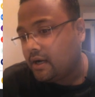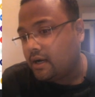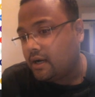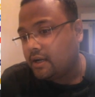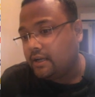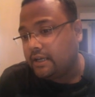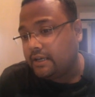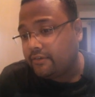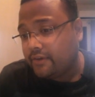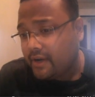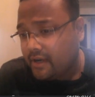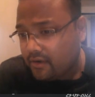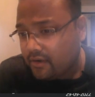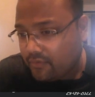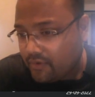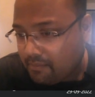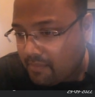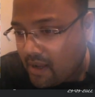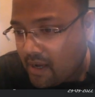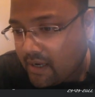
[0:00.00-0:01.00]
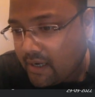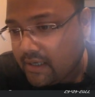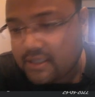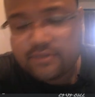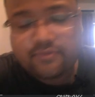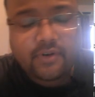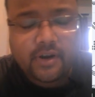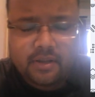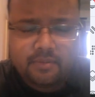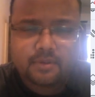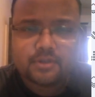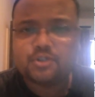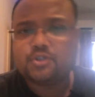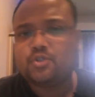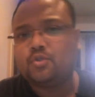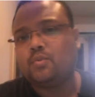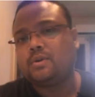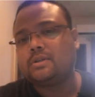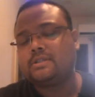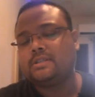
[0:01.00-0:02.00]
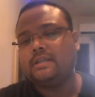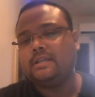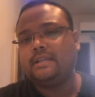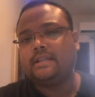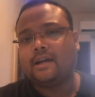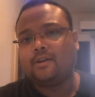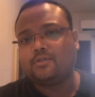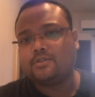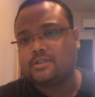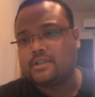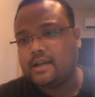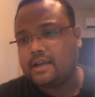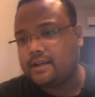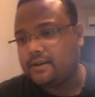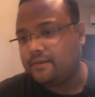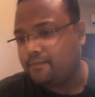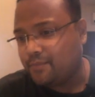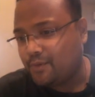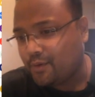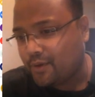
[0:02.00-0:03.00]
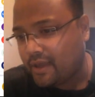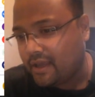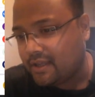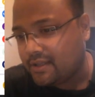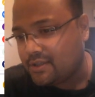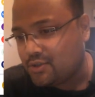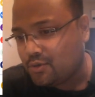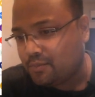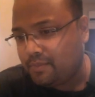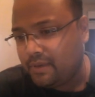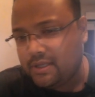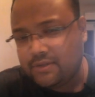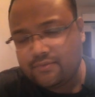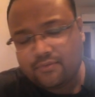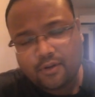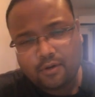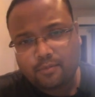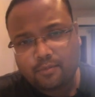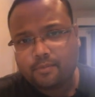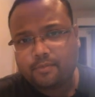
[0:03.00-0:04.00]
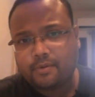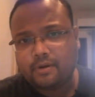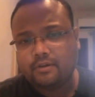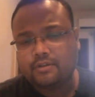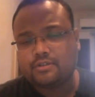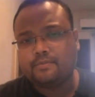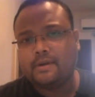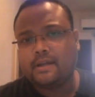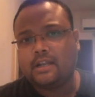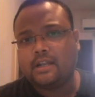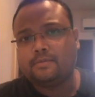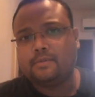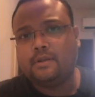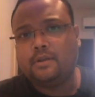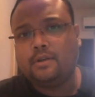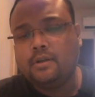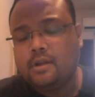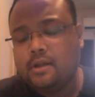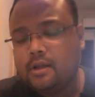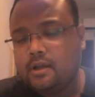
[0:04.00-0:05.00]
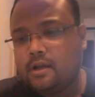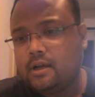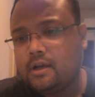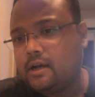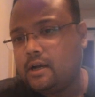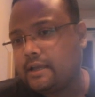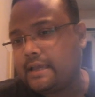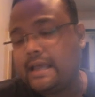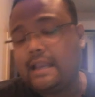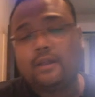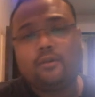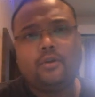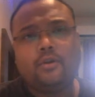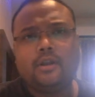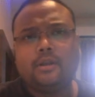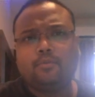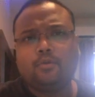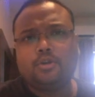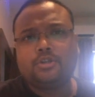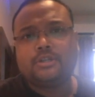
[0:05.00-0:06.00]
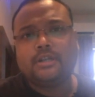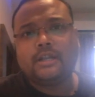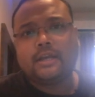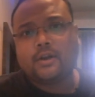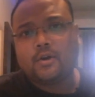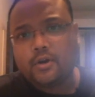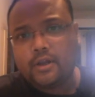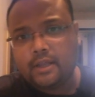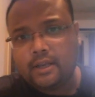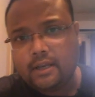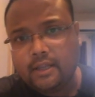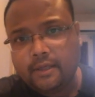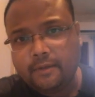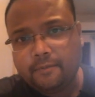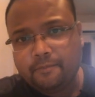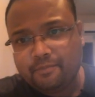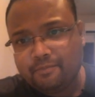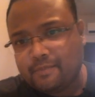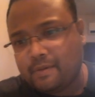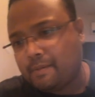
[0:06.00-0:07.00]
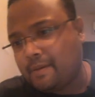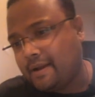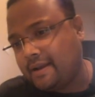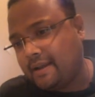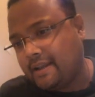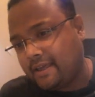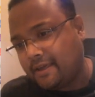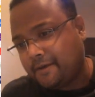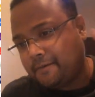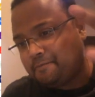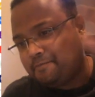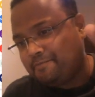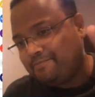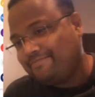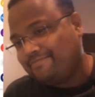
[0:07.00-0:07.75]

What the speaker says: the trend of the market is very much towards the downside. Okay, so please follow proper risk management, calculate the position accordingly. Bye bye, take care.